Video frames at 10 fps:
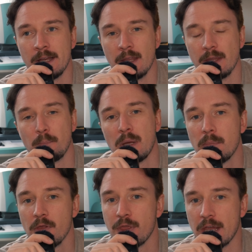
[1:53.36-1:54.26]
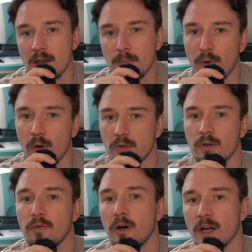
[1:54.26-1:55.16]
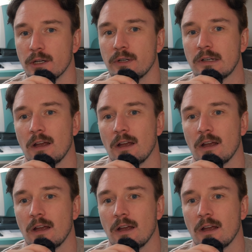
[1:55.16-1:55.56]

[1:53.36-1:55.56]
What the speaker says: Then people think Portra 400